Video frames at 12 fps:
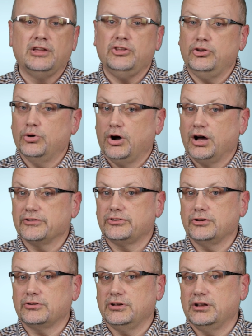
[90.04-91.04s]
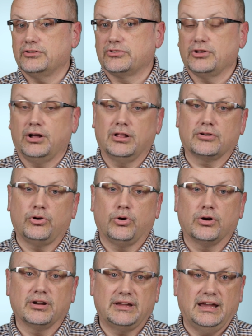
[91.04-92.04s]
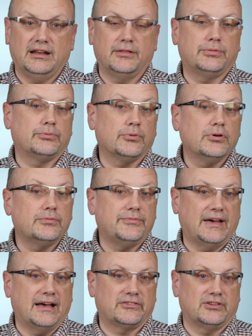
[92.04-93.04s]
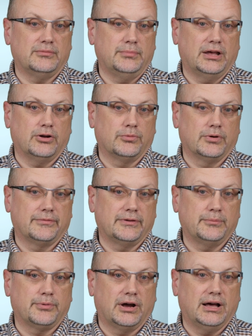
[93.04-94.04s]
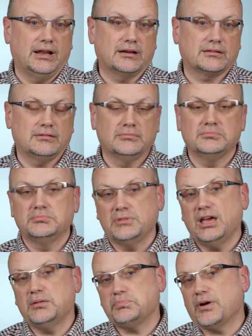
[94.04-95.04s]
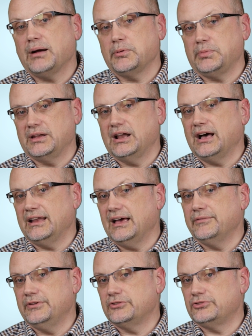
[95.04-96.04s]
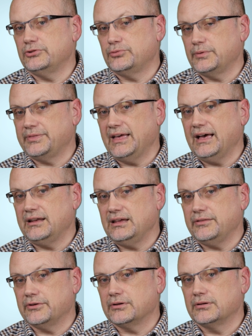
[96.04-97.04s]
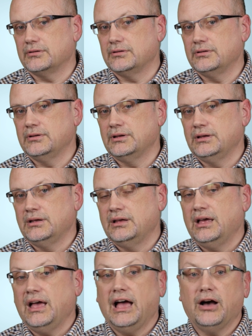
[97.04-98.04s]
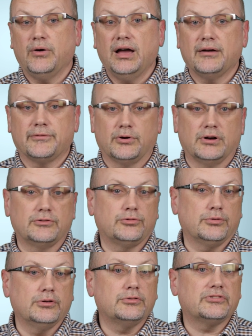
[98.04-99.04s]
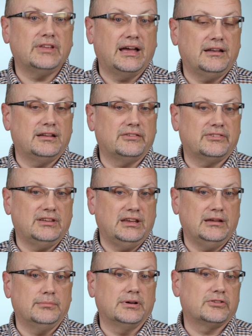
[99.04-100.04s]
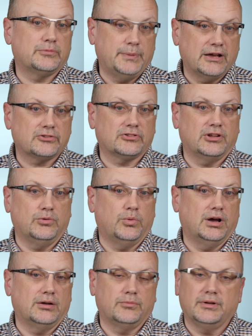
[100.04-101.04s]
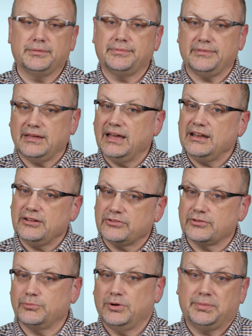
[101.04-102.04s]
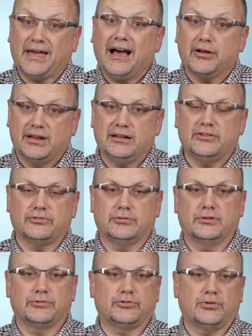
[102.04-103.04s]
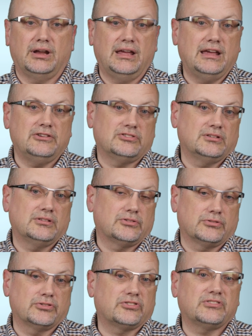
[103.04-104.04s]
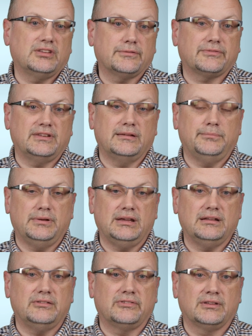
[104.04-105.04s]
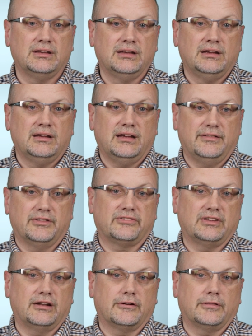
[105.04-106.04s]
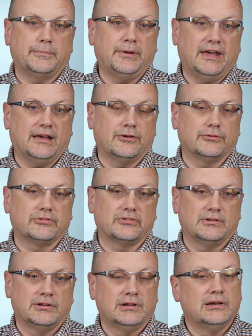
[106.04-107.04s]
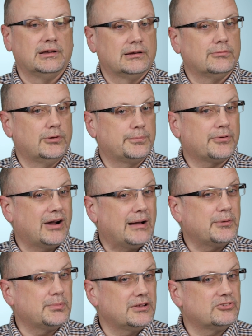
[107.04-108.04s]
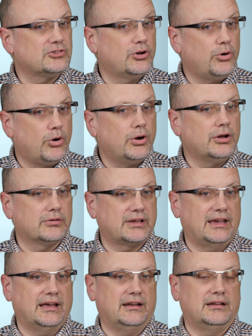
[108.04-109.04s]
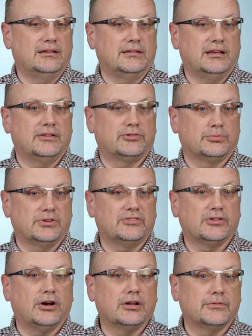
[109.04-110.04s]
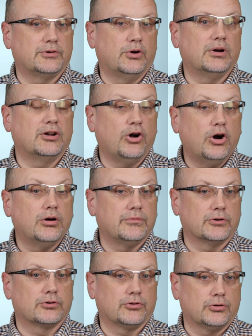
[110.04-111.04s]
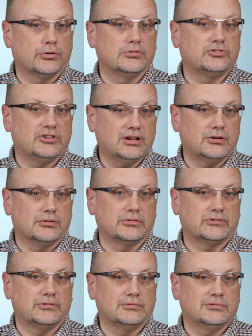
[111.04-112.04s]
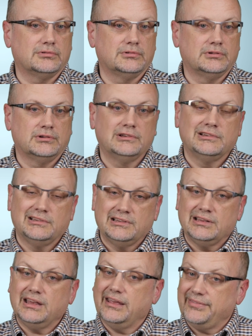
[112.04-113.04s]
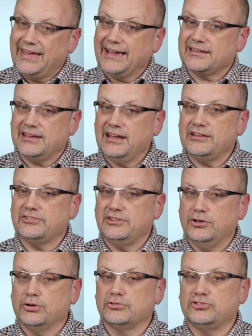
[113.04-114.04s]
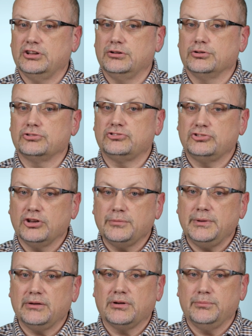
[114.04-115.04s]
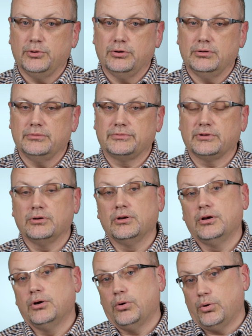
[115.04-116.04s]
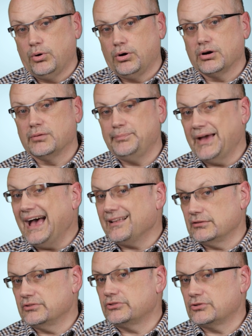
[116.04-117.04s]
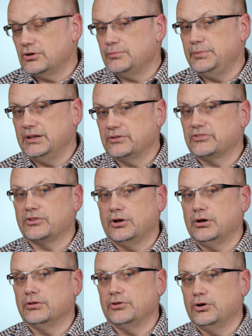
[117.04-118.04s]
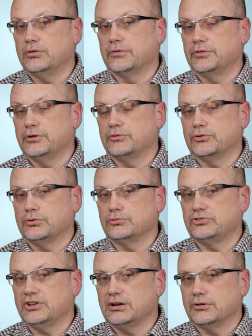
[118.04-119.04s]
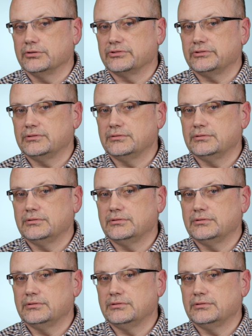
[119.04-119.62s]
You also could install a corrugated through-fastened metal roofing product and probably not have issues with that either. However, a true standing seam, especially one without any sort of striations or stiffening beads in the center of the panels, will probably show oil canning as the result of going over curled shingles. In that case, the old shingles should be removed, or battens could be installed over those old shingles.